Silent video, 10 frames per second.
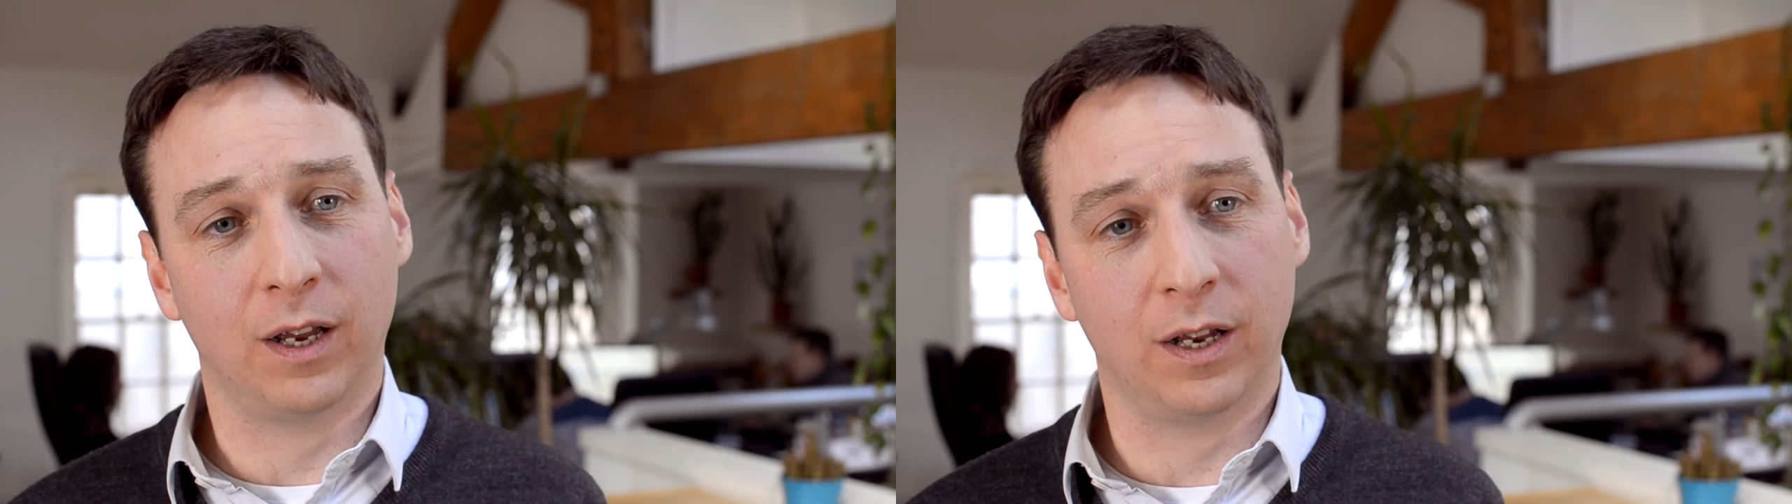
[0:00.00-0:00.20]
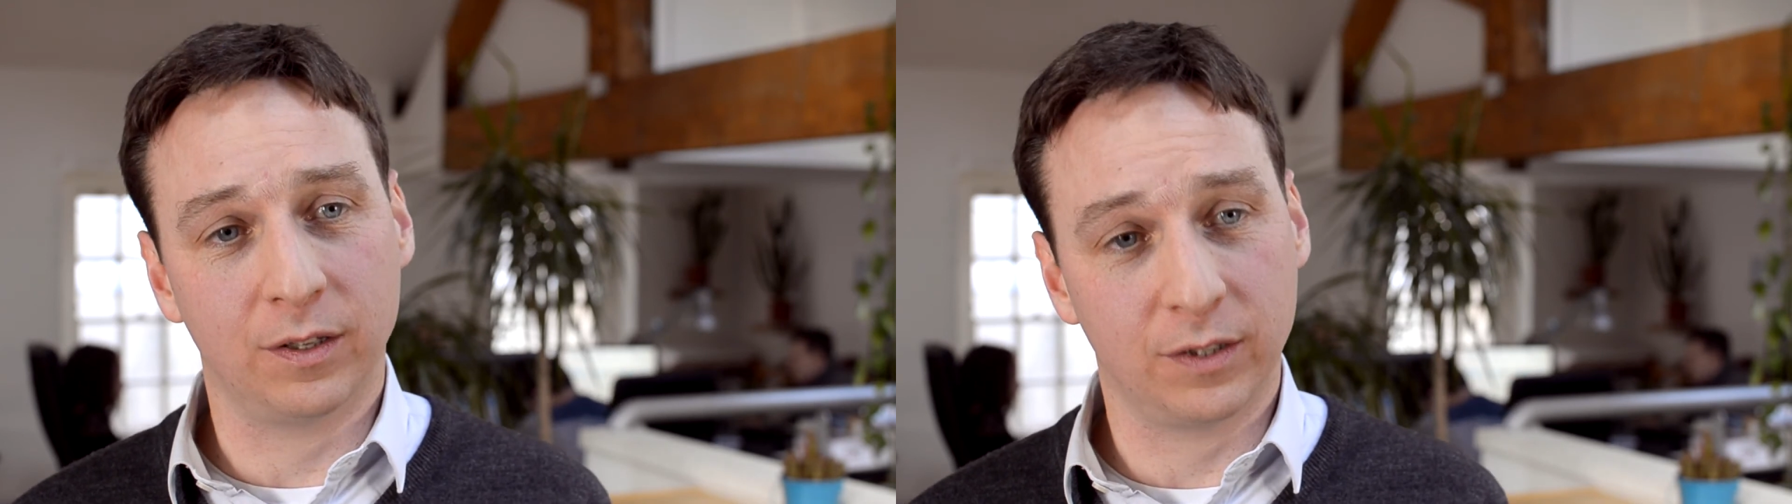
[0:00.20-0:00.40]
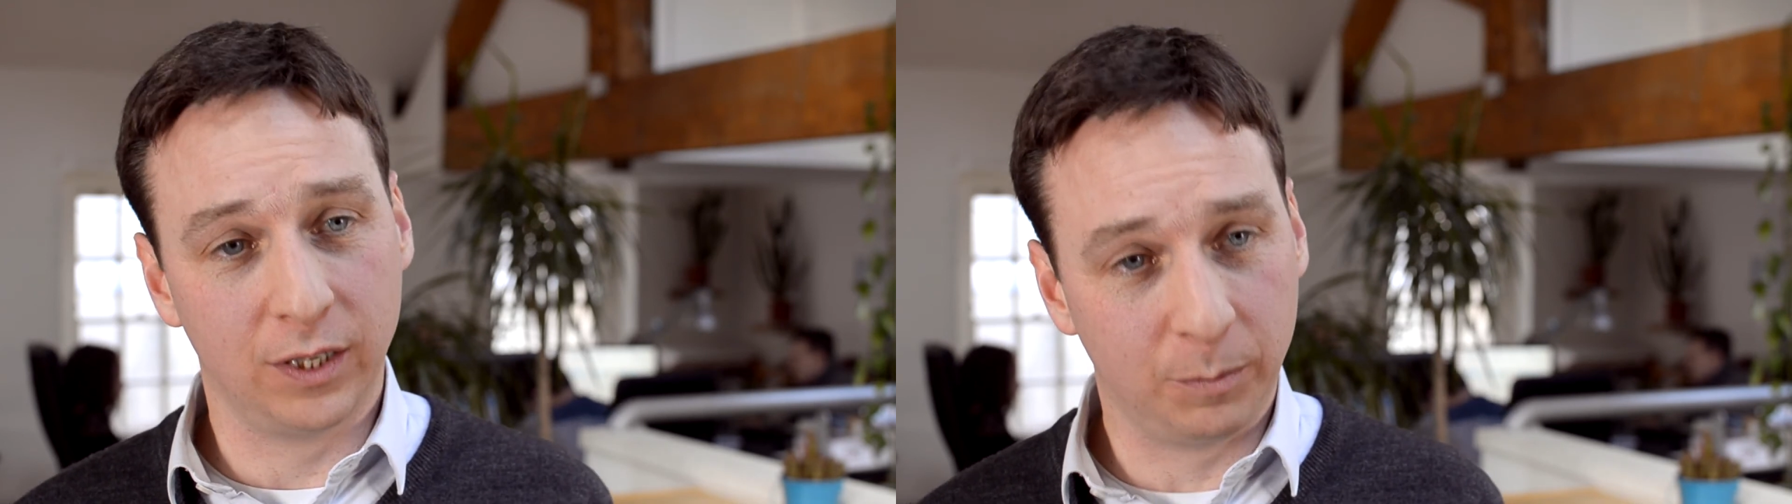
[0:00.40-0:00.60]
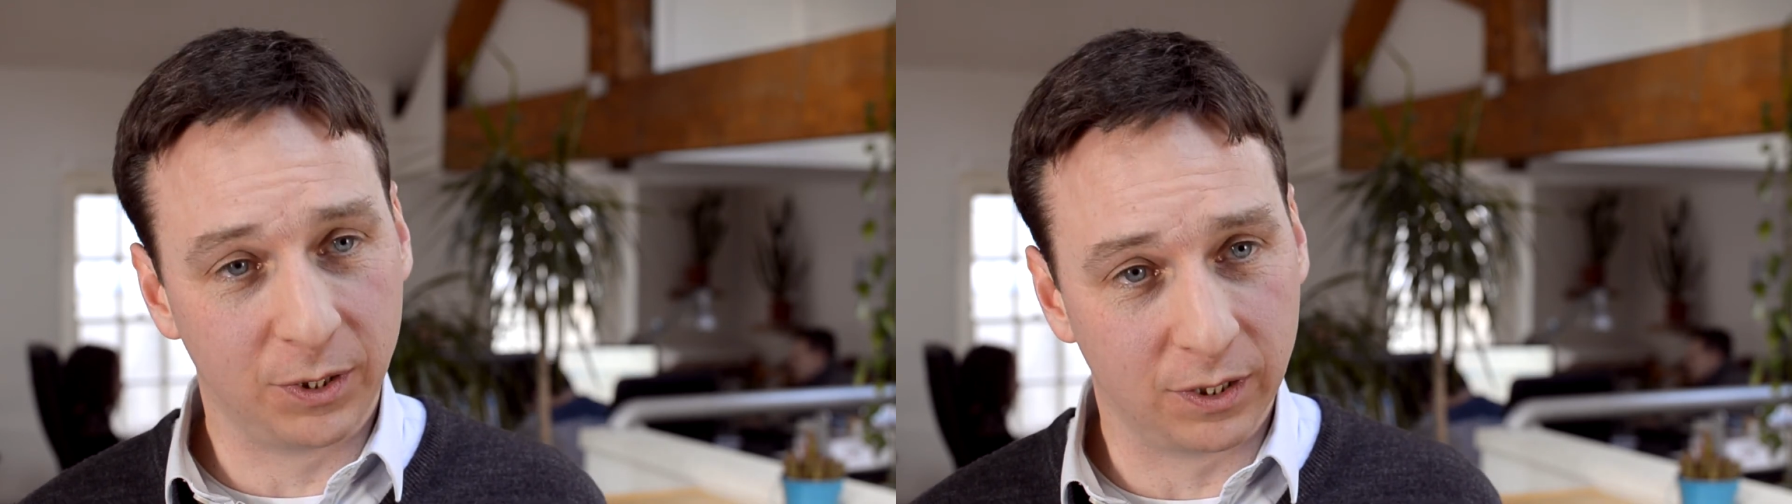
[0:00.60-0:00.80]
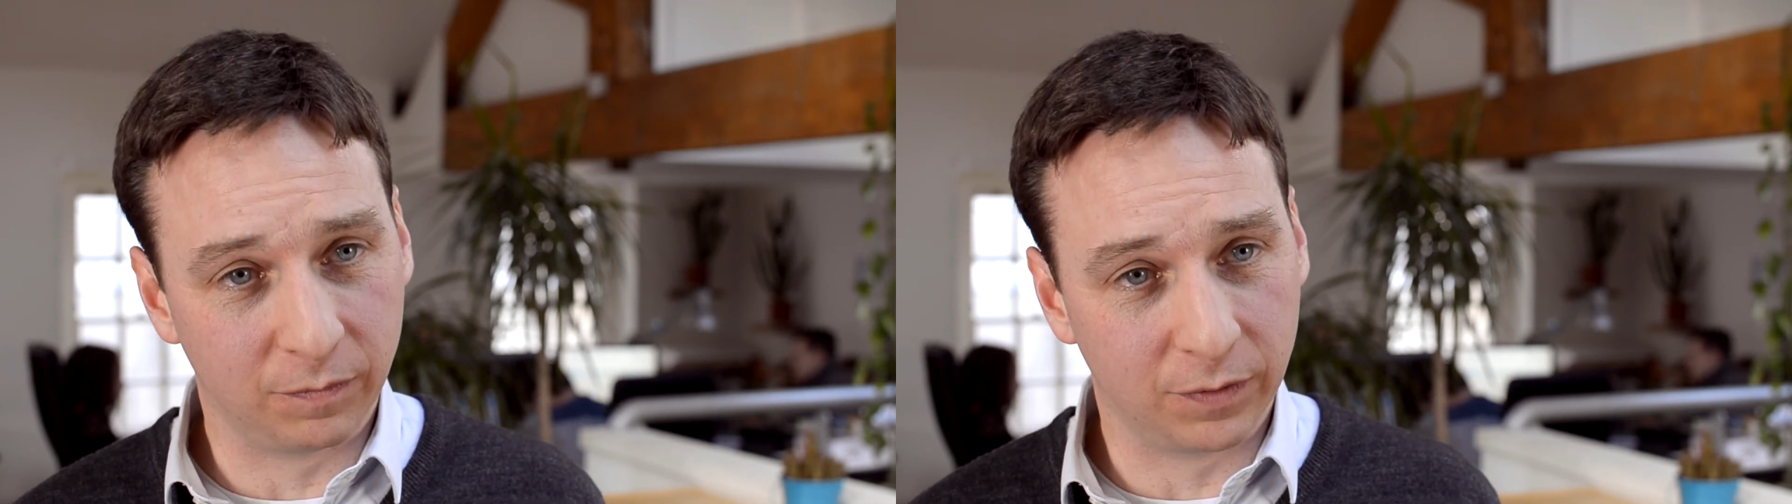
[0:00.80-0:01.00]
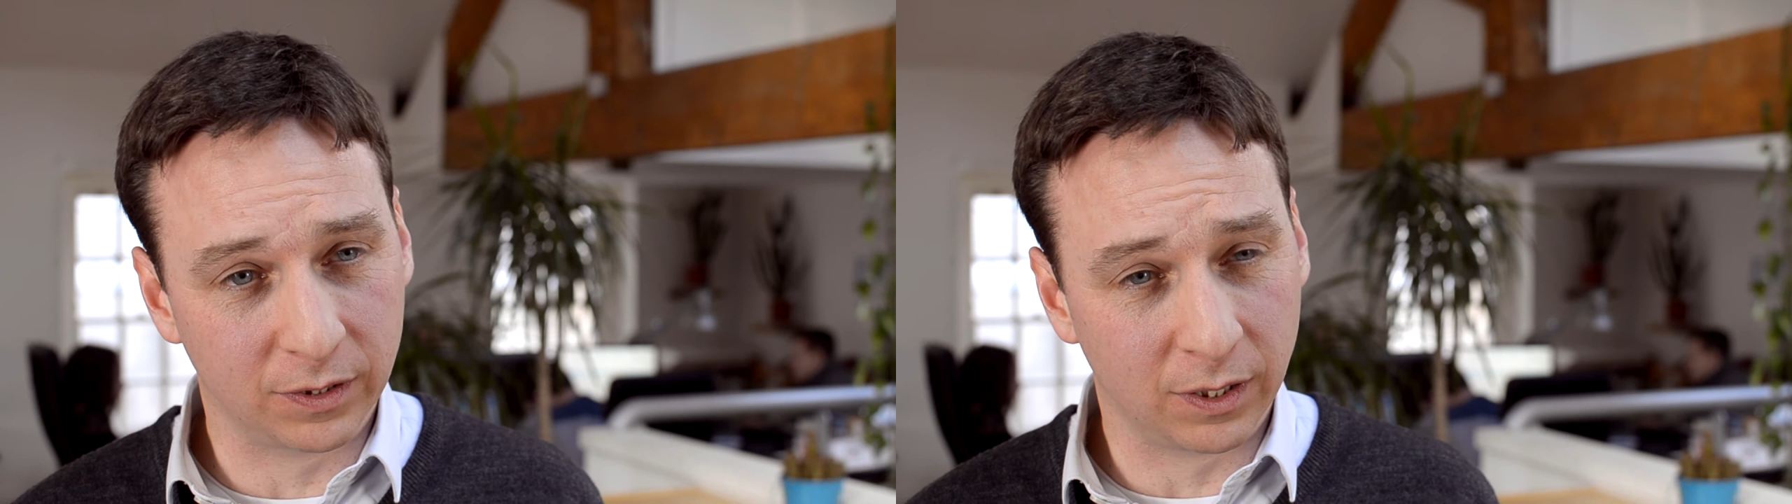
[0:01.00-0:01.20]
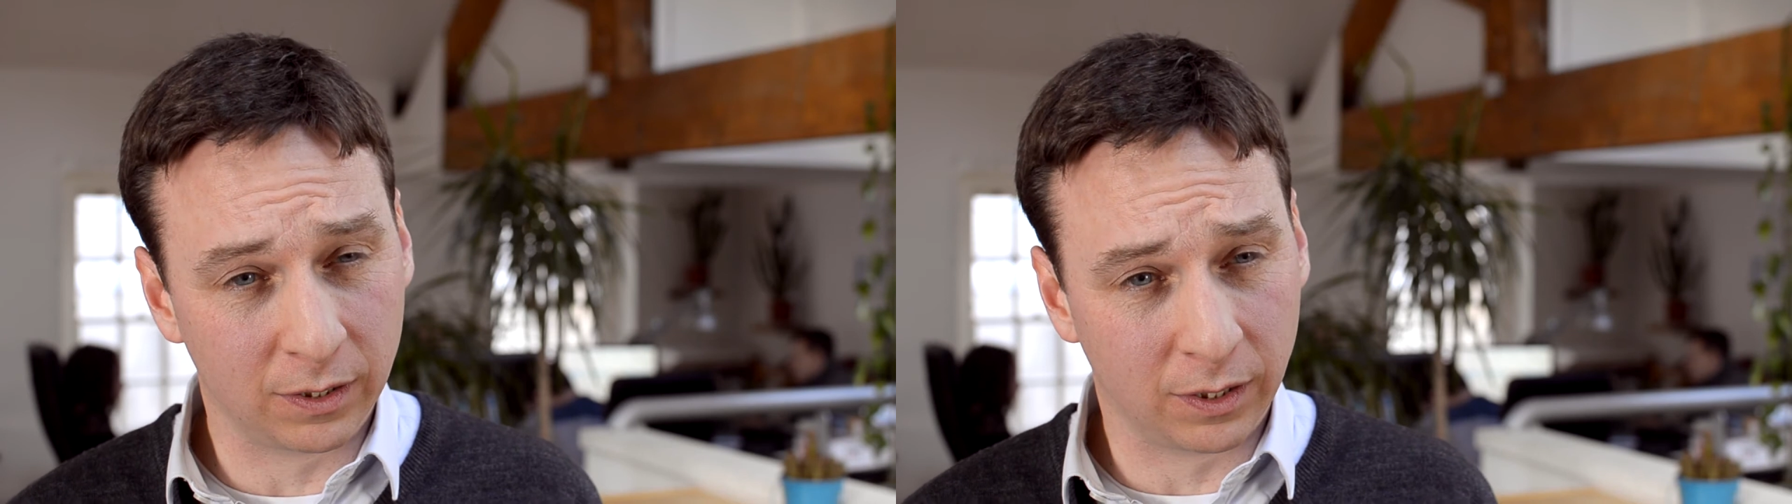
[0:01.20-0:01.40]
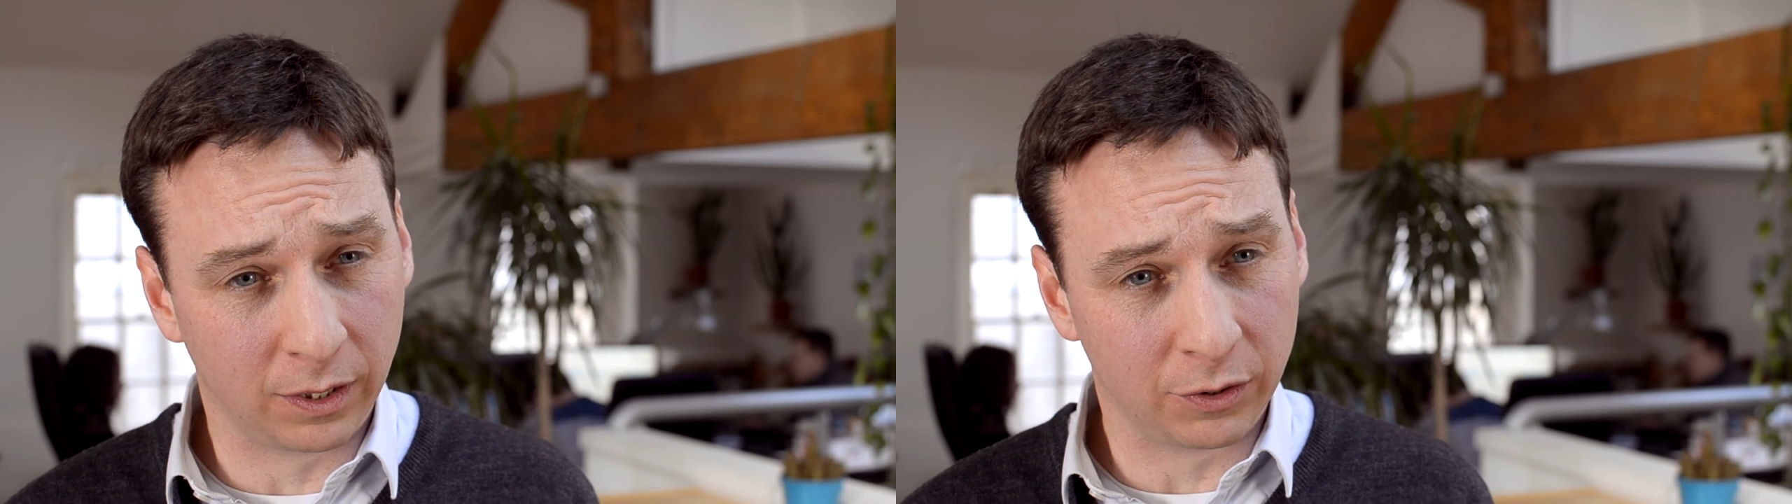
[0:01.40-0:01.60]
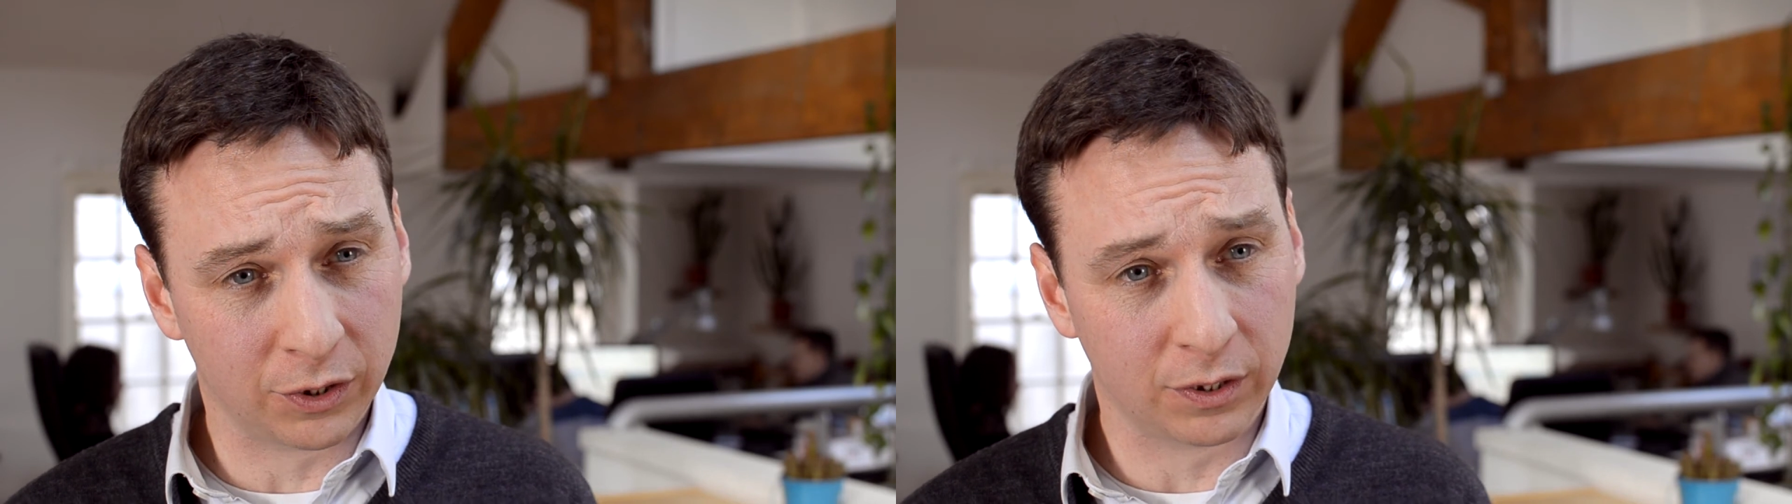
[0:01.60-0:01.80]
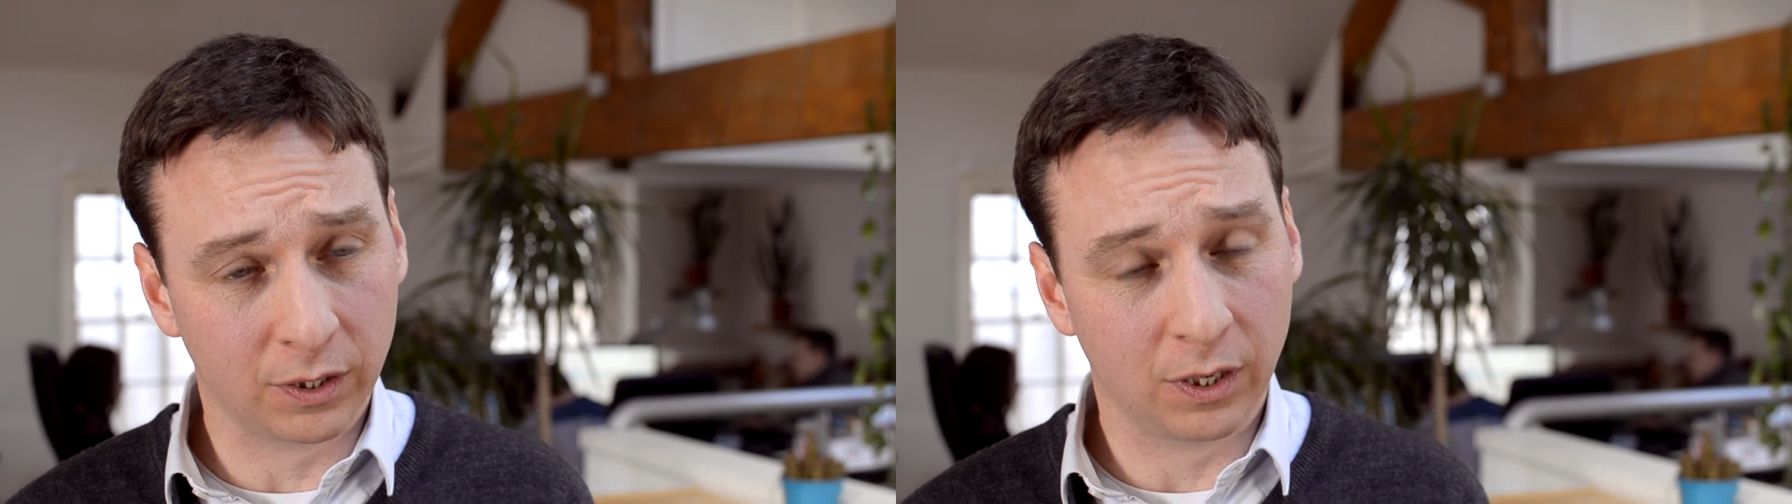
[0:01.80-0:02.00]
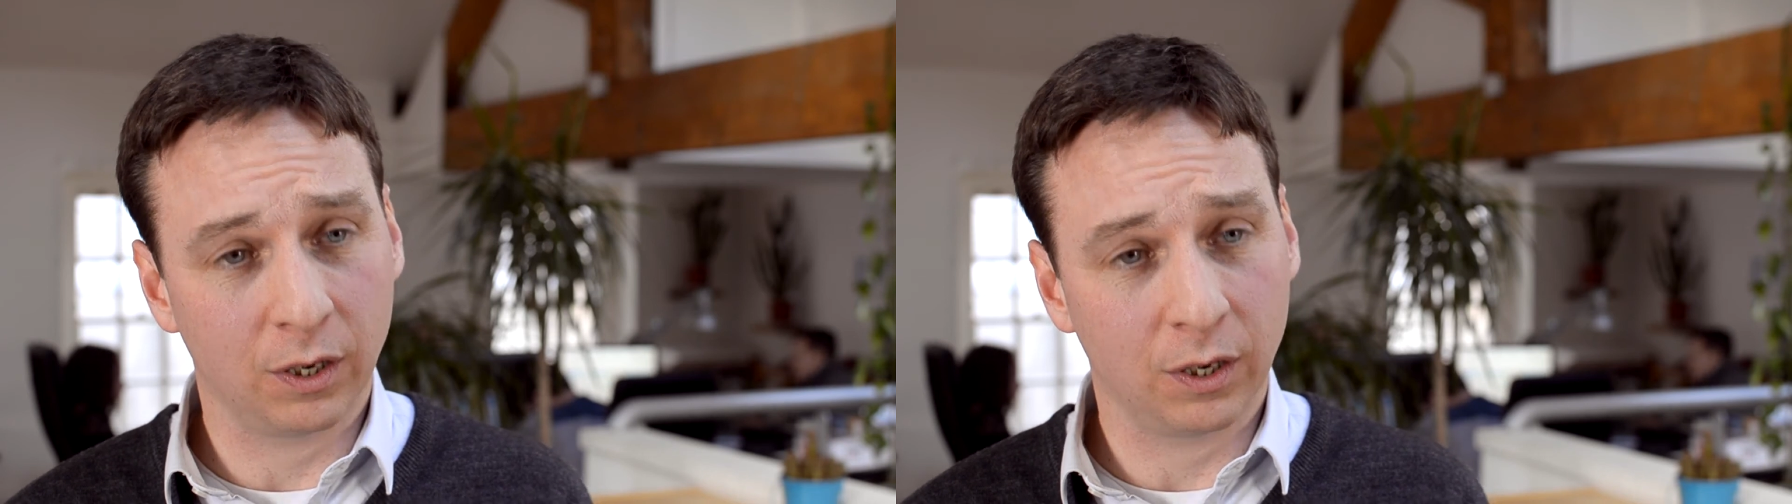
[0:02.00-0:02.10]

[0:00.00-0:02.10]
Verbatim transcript: as EPC facilitators